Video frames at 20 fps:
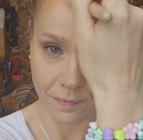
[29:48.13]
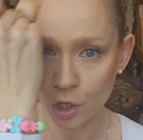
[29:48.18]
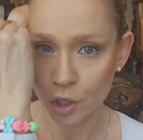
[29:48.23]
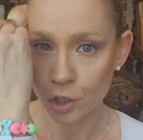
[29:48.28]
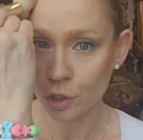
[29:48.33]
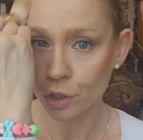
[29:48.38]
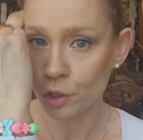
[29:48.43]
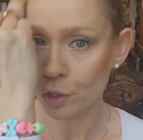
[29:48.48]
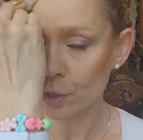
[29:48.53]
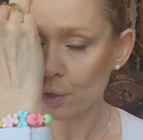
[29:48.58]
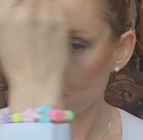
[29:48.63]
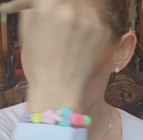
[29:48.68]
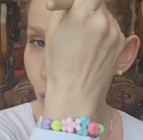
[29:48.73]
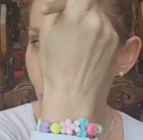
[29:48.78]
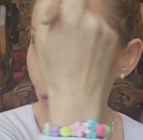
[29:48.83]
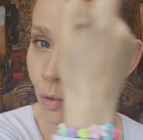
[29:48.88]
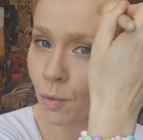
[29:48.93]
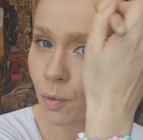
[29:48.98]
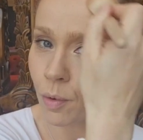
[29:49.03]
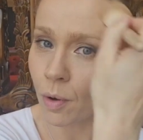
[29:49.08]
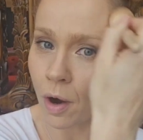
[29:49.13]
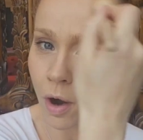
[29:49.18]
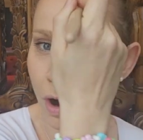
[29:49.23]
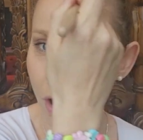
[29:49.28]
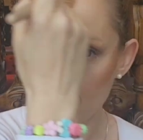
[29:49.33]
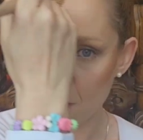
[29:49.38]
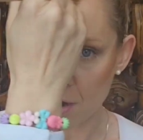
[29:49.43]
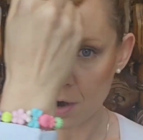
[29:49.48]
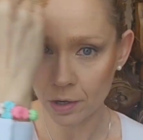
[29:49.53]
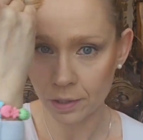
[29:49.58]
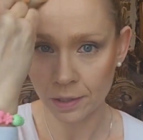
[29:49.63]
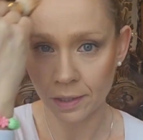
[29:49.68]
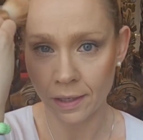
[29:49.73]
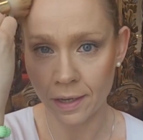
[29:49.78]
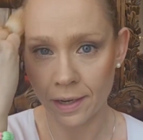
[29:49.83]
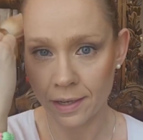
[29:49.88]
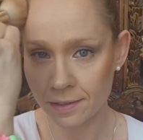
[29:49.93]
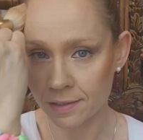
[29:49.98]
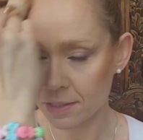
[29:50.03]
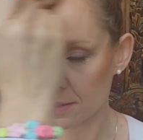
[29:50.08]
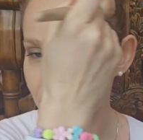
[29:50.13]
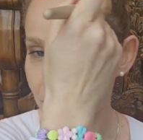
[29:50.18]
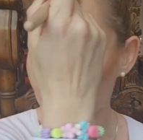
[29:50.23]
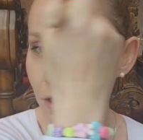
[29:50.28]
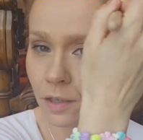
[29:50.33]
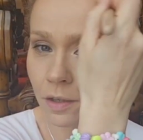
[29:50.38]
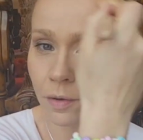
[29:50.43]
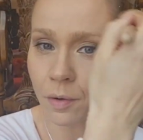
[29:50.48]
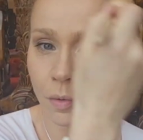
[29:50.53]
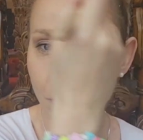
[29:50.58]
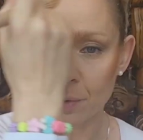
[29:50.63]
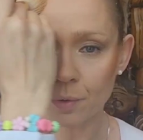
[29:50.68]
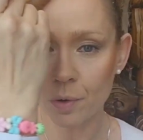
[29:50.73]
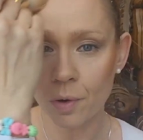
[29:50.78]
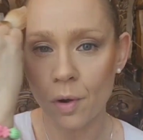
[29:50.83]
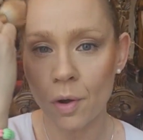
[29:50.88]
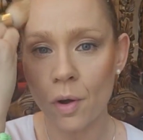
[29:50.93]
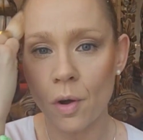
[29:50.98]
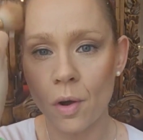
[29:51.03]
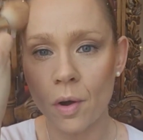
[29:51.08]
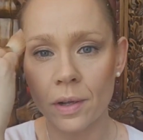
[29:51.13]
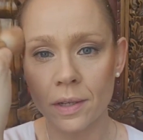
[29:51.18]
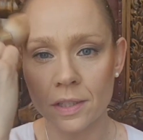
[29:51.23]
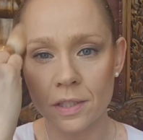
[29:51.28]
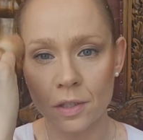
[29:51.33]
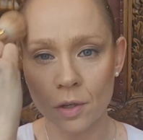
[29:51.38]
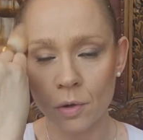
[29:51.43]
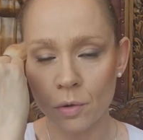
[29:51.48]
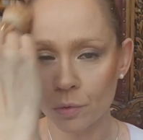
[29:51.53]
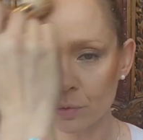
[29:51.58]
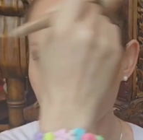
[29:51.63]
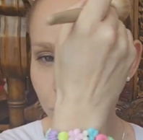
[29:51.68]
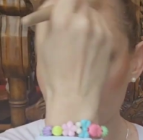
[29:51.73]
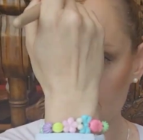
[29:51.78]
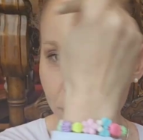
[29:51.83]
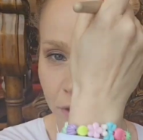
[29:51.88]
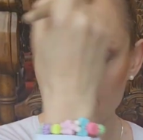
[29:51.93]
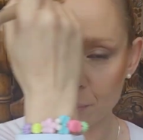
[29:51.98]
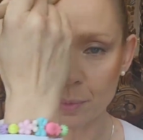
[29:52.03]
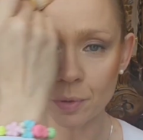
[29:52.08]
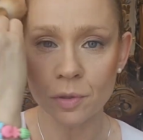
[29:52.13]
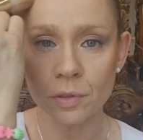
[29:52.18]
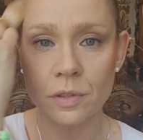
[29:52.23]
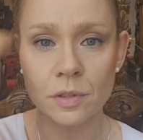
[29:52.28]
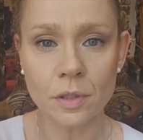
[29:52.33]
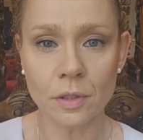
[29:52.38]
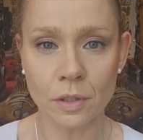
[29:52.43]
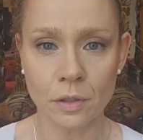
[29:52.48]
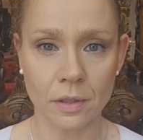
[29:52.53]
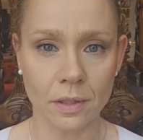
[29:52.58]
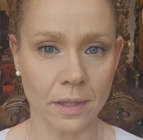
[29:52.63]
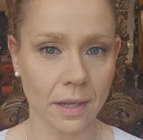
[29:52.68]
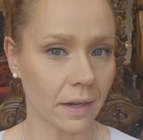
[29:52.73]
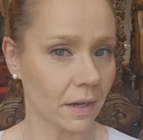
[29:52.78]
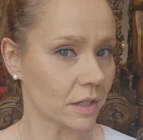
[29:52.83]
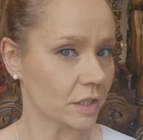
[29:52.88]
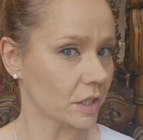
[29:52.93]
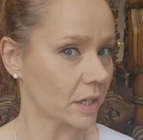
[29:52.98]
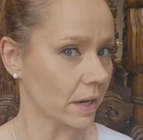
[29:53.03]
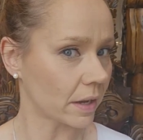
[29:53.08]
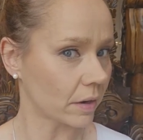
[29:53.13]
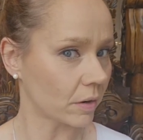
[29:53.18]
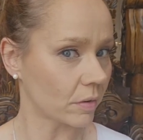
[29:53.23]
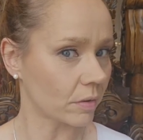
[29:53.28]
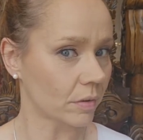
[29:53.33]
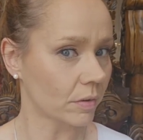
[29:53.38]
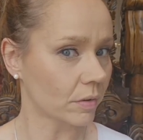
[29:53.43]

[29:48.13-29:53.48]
No hard lines. It's only supposed to look like a shadow.